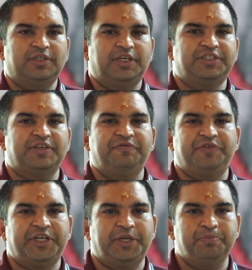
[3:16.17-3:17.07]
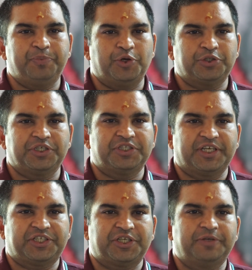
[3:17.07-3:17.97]
that is a very important
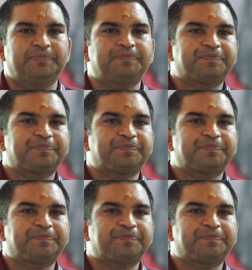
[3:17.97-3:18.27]
section.